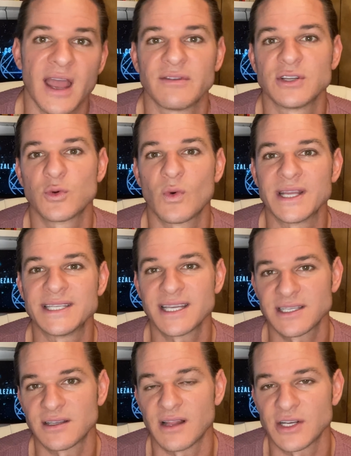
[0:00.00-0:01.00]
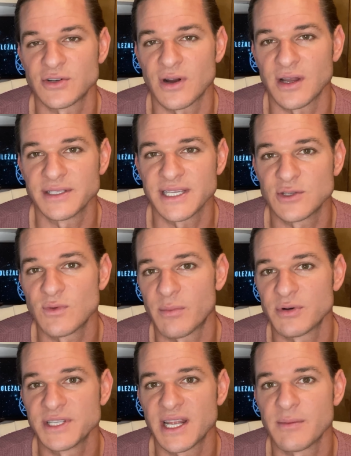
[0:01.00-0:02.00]
having 26 electrons, is
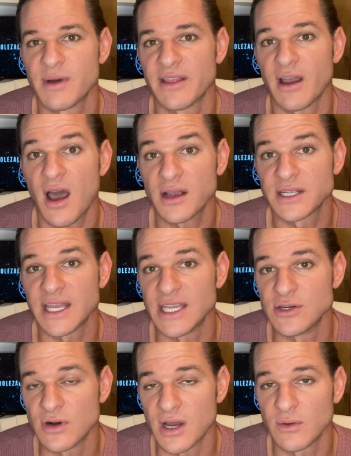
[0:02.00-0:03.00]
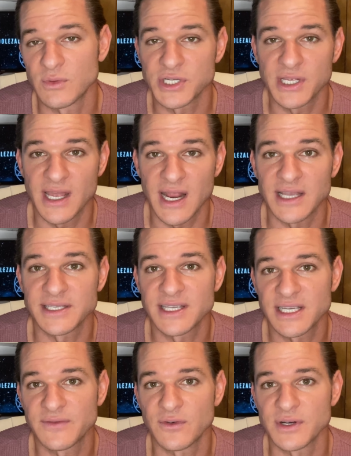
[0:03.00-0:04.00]
represented by the octahedron, which again has
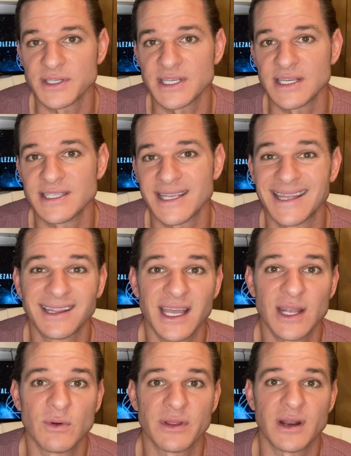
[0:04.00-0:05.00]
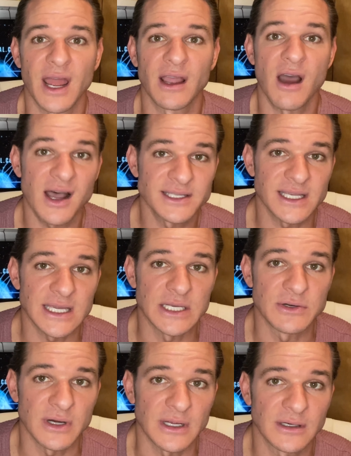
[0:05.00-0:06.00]
6 vertices, inlaid with an
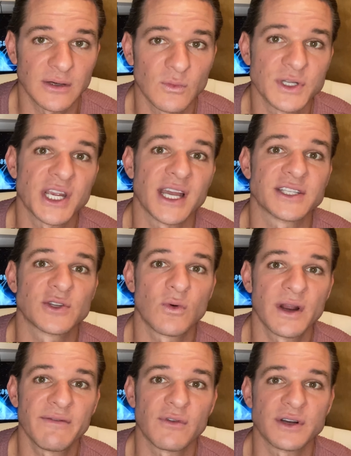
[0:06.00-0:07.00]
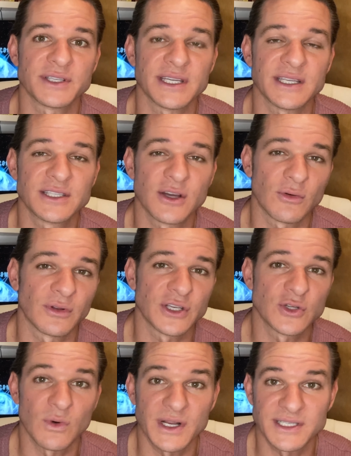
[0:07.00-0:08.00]
icosahedron, which has 20 vertices, totaling
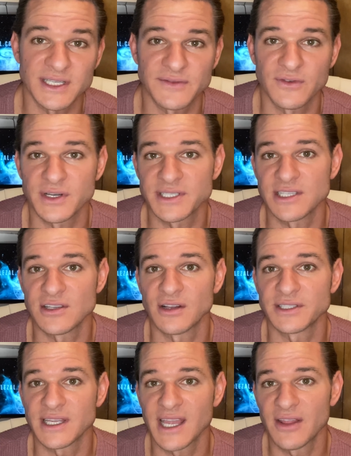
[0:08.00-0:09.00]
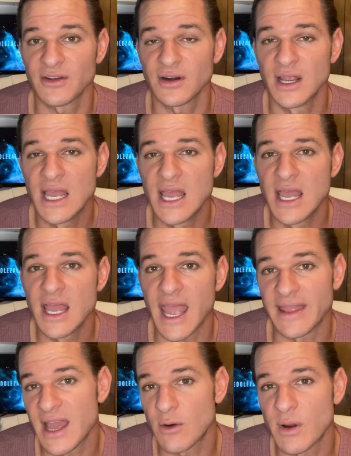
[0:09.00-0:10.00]
26 vertices altogether,
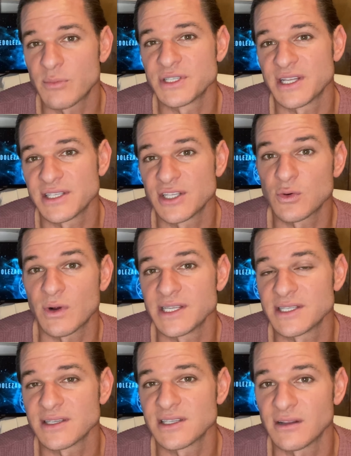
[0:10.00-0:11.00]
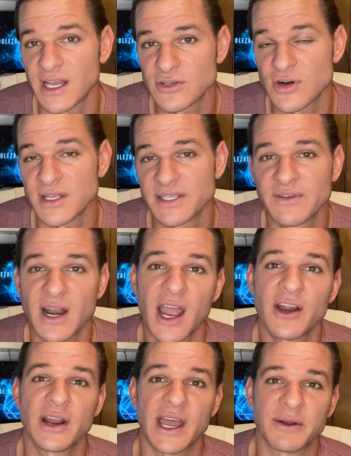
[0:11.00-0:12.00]
and that represents the 26 electrons of an
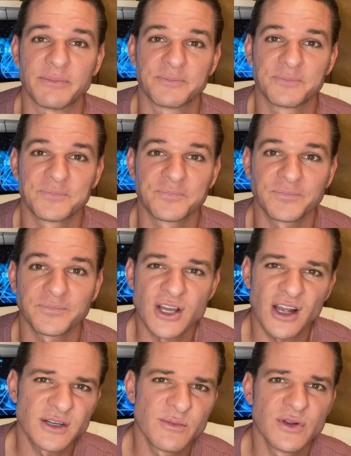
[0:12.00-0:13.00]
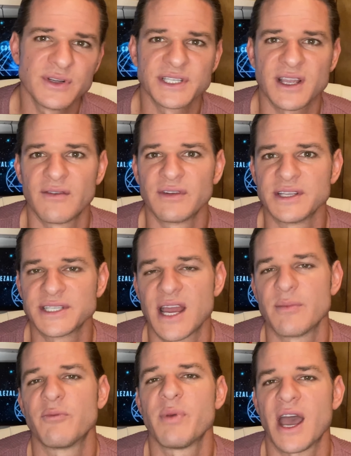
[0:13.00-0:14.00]
iron atom. Dr. Moon discovered this
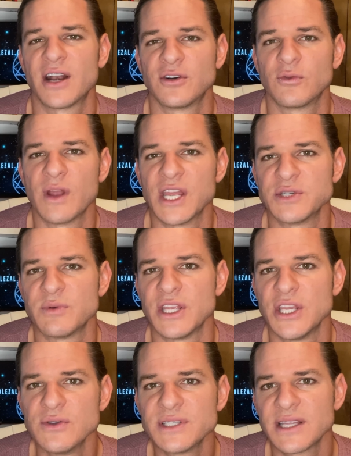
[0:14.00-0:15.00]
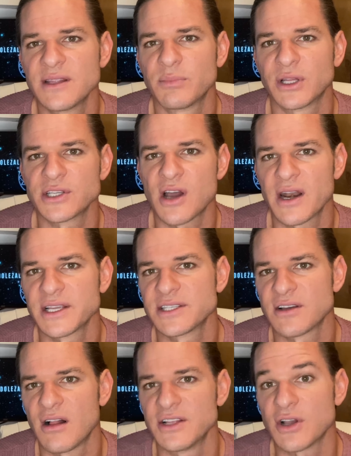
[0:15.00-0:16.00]
type of pattern arrangement using the Platonic
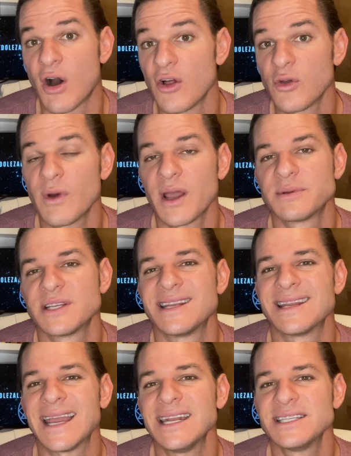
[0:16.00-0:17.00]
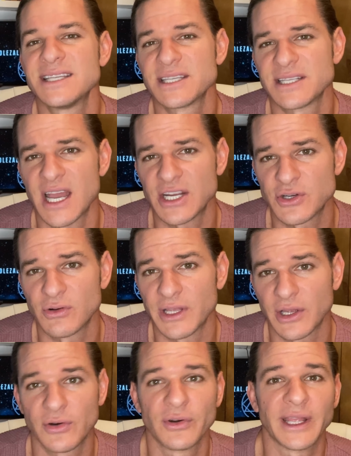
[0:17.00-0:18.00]
solids all the way up to the 96 naturally
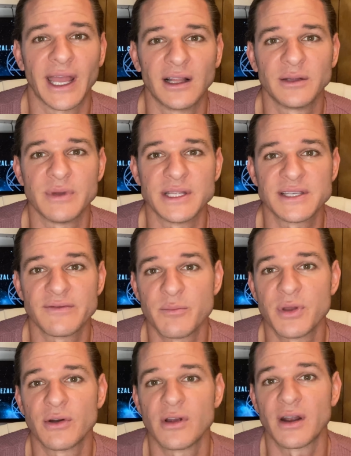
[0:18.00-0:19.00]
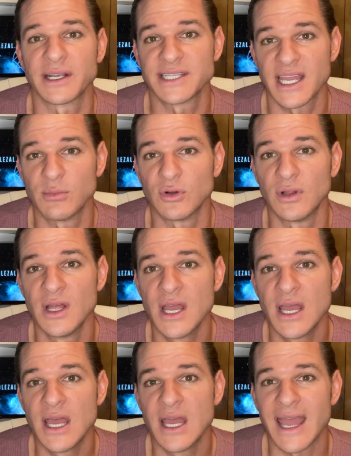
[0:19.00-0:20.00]
occurring elements of the periodic table,
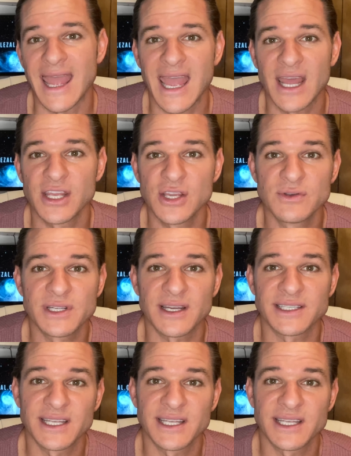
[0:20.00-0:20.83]
and used a